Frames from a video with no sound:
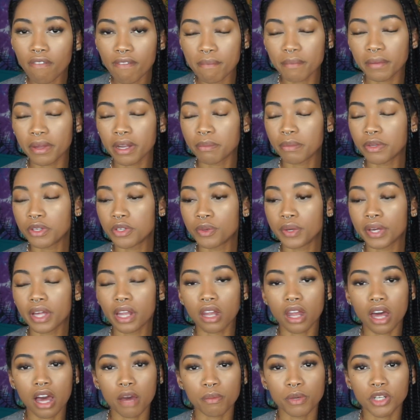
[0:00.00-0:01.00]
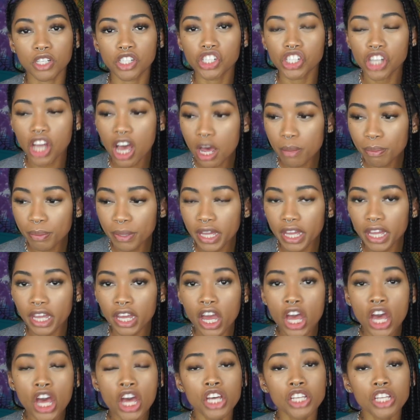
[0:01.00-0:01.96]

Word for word: I'm gonna be doing a lot more shopping,